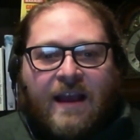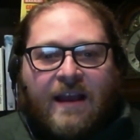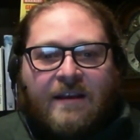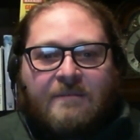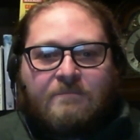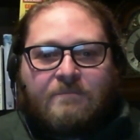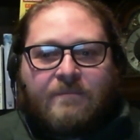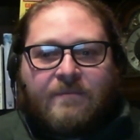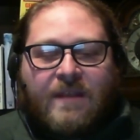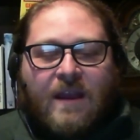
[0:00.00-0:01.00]
um,
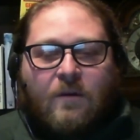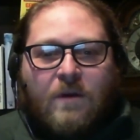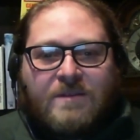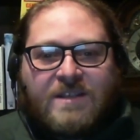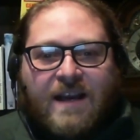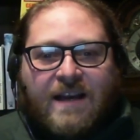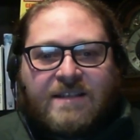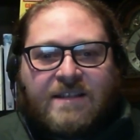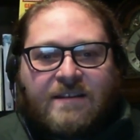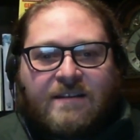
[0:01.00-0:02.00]

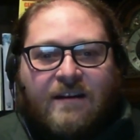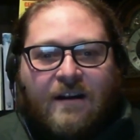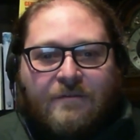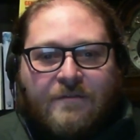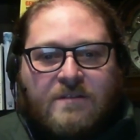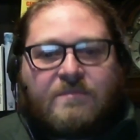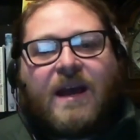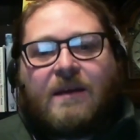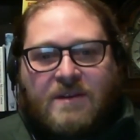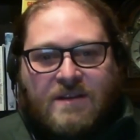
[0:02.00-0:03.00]
website of the
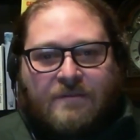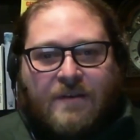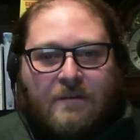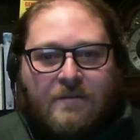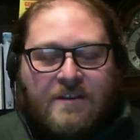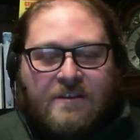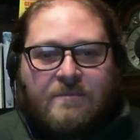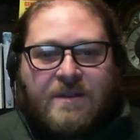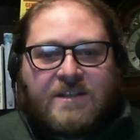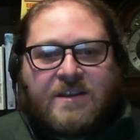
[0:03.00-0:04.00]
Department of Health and
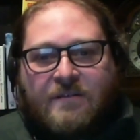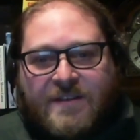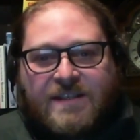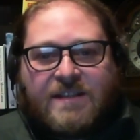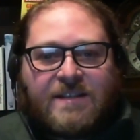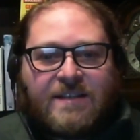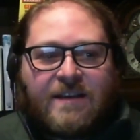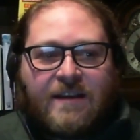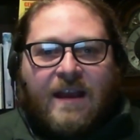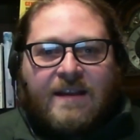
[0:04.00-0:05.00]
Human Services.
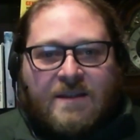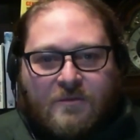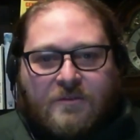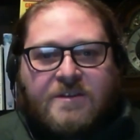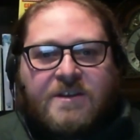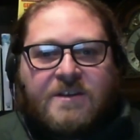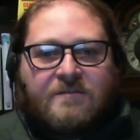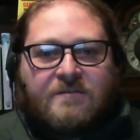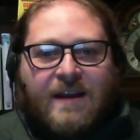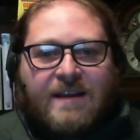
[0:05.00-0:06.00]
It's important
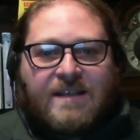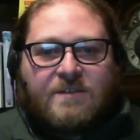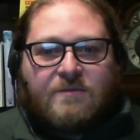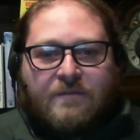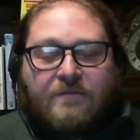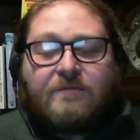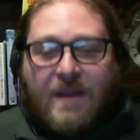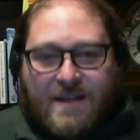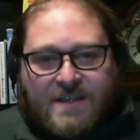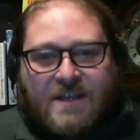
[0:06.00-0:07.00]
always, as we've
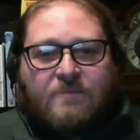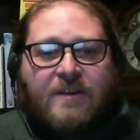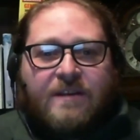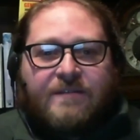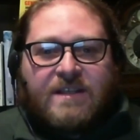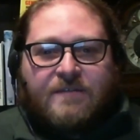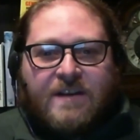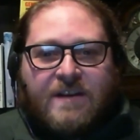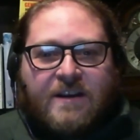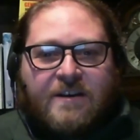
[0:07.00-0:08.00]
mentioned in previous
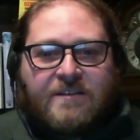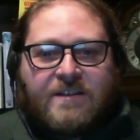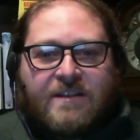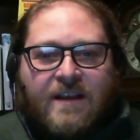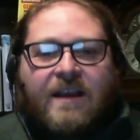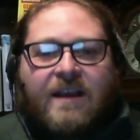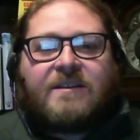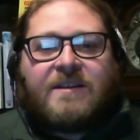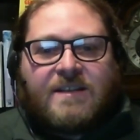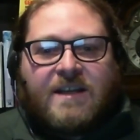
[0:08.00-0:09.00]
videos,
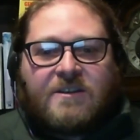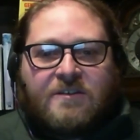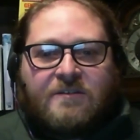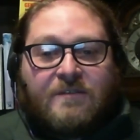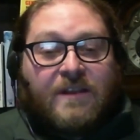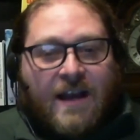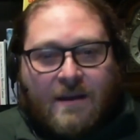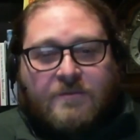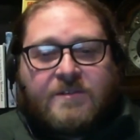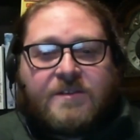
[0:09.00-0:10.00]
to stick to
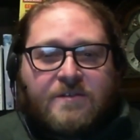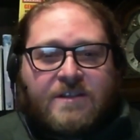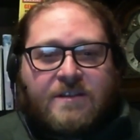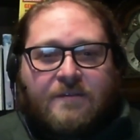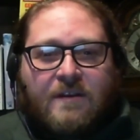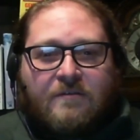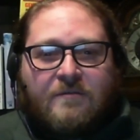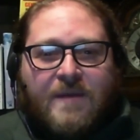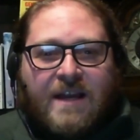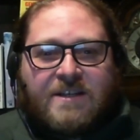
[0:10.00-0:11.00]
reliable sources of
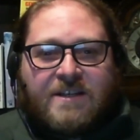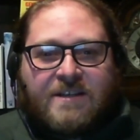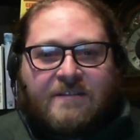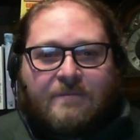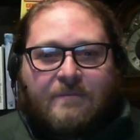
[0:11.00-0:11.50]
information,